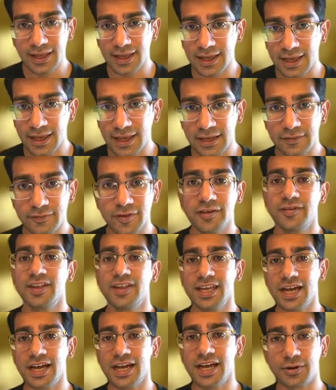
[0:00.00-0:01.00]
And if you have
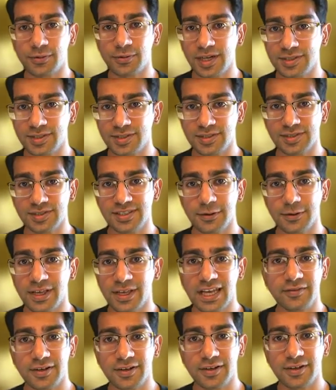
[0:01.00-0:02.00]
any other questions that we
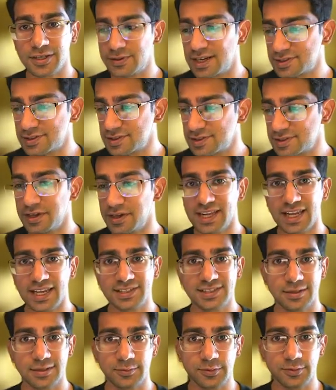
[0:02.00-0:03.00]
haven't addressed, you can
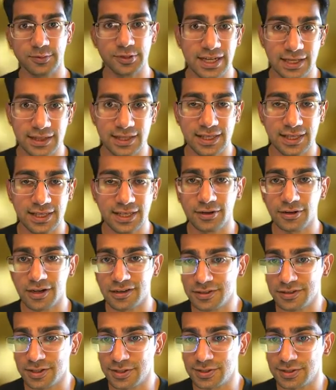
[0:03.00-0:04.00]
ask them directly here
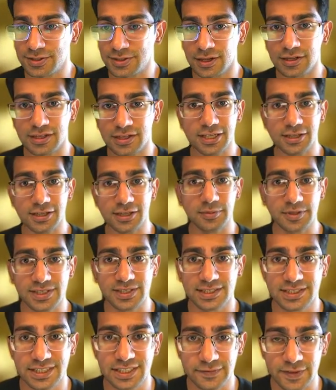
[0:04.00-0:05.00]
on this on
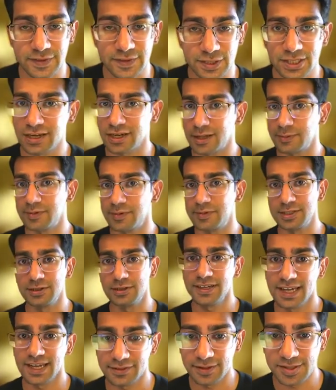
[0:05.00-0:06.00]
eTHglobal.tv chat. I'll be able to
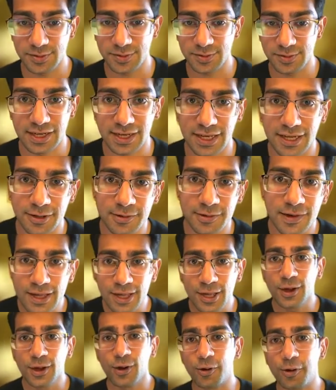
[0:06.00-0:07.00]
look at this right now,
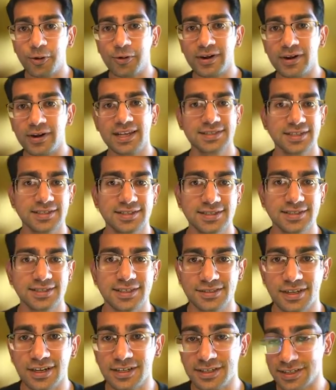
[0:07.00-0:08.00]
or ask us
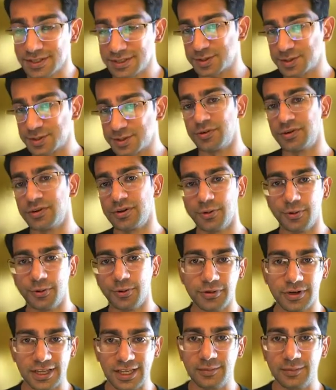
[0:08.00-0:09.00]
this on Discord
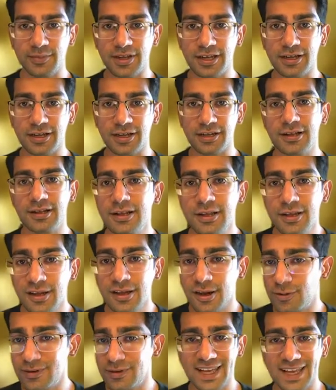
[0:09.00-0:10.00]
or email
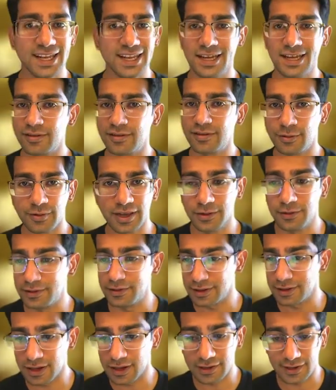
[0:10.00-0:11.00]
or any other way you
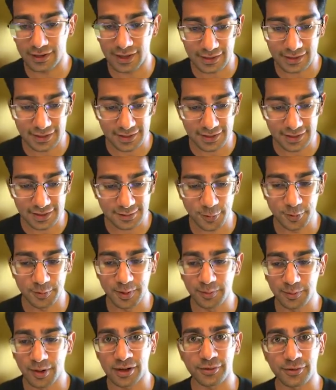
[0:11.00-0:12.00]
can contact us. We'll
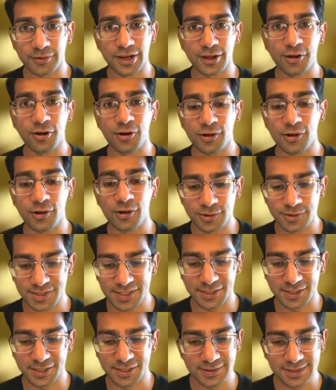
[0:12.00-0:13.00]
be monitoring all those
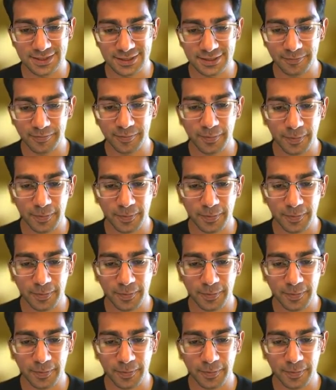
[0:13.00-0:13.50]
channels.